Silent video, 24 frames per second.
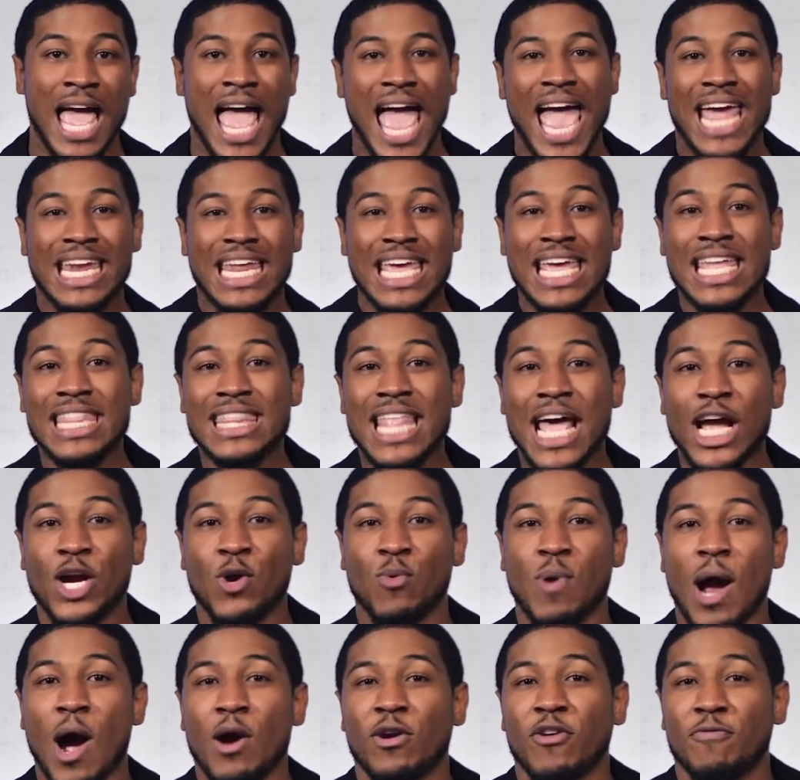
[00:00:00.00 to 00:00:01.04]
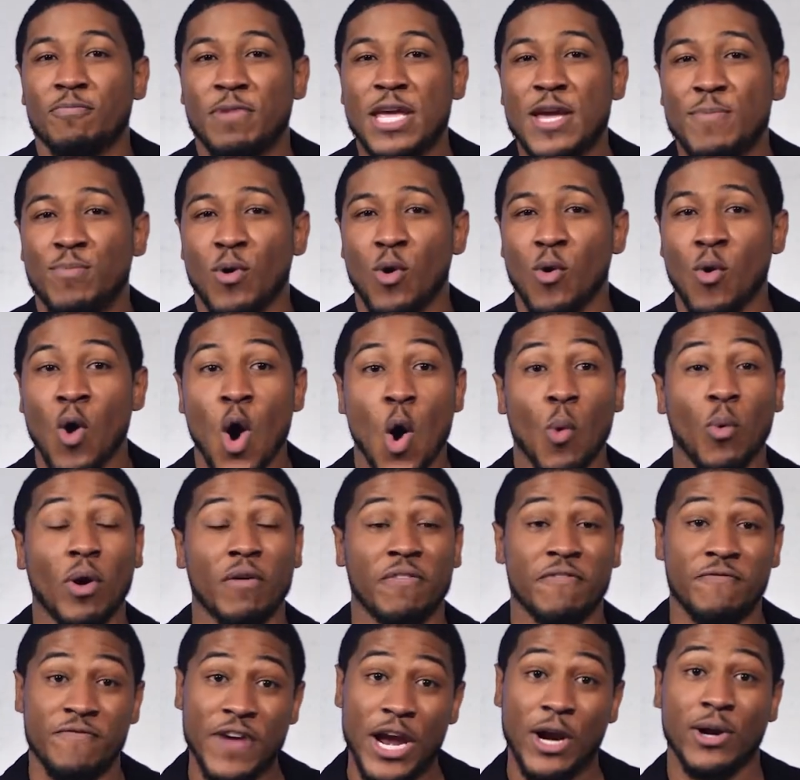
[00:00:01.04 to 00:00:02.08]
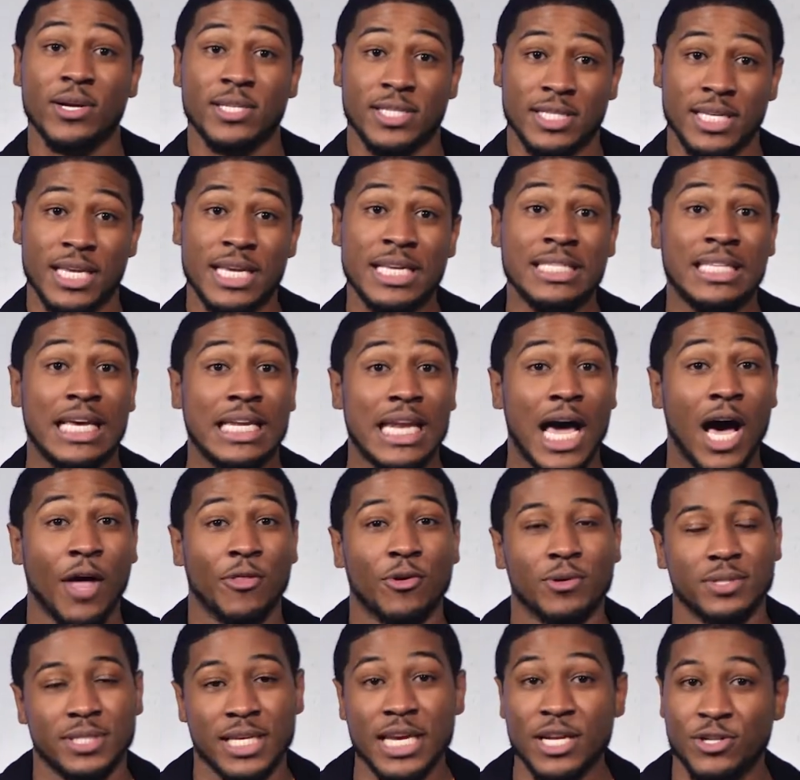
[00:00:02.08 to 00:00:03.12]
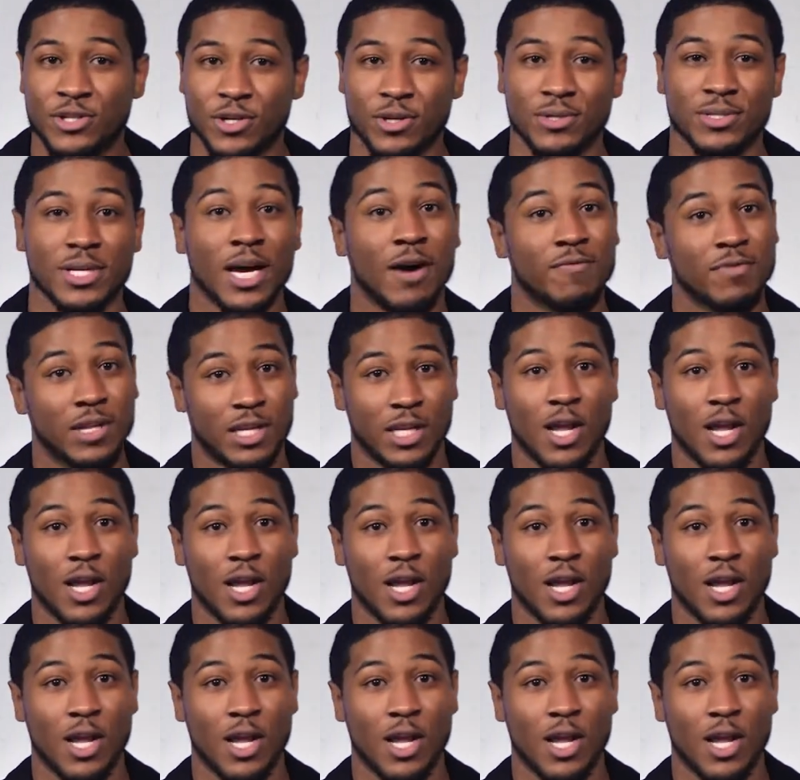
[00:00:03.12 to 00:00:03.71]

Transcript: And in that crowd of people were Pharisees and other teachers of the